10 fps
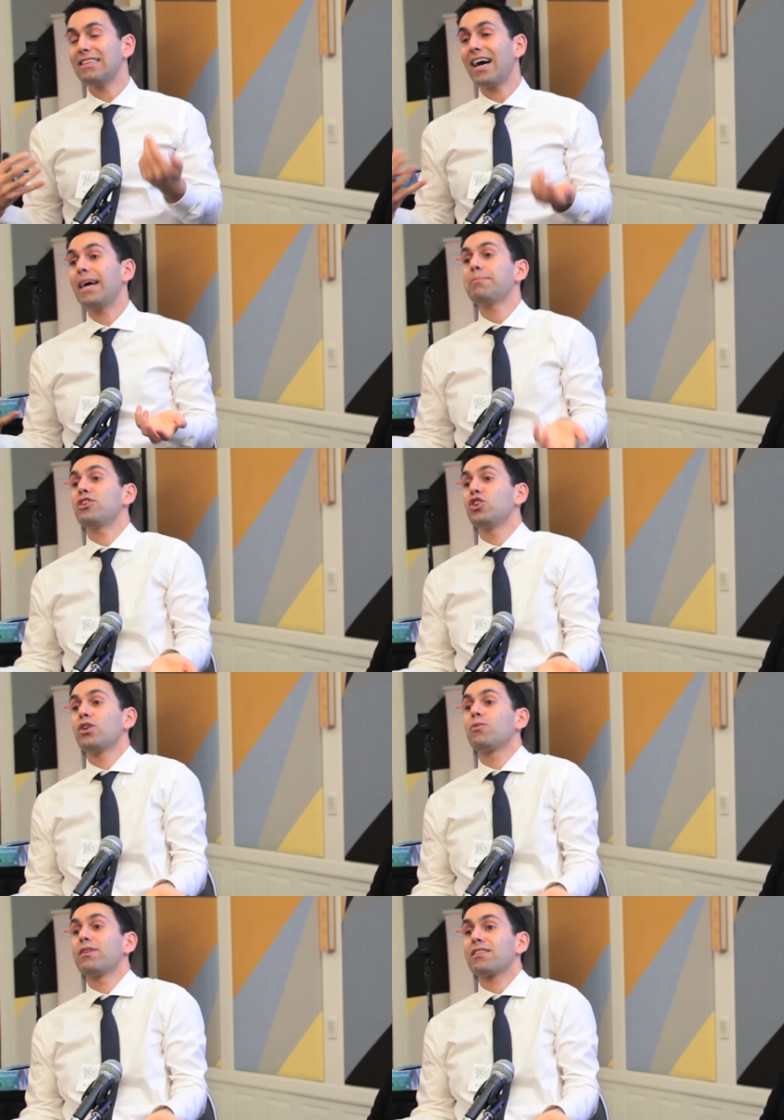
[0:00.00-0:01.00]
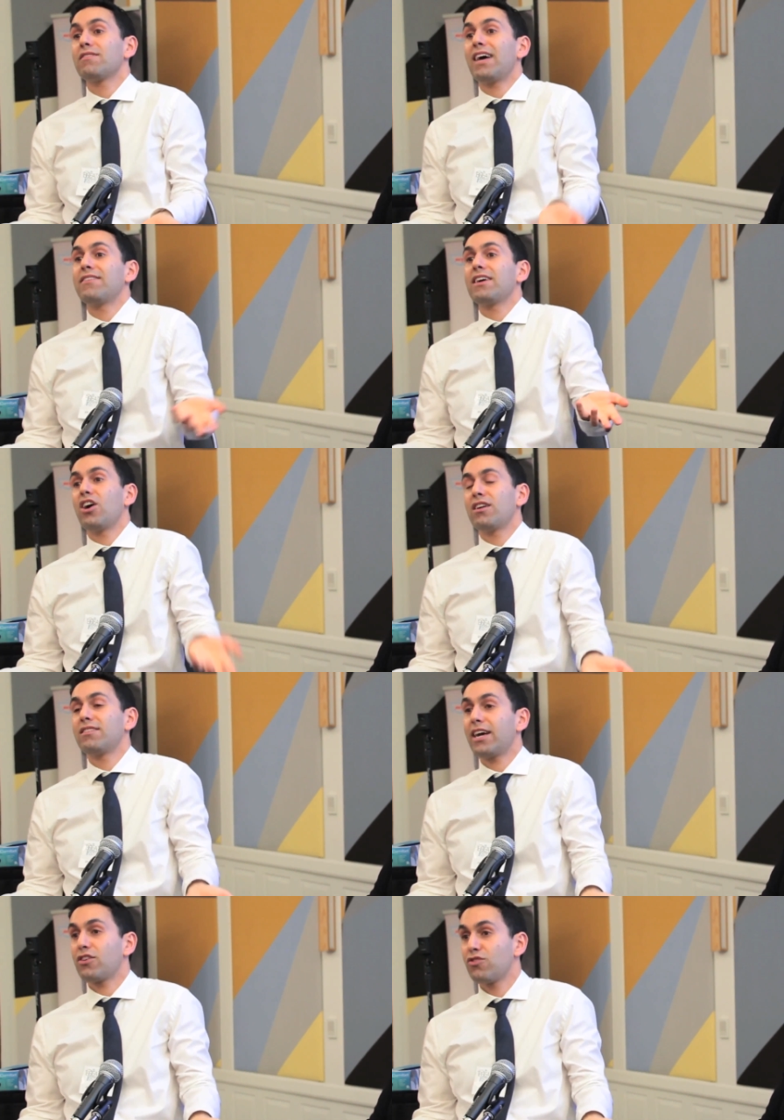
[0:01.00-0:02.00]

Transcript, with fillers: time that you're at risk of having a heart attack or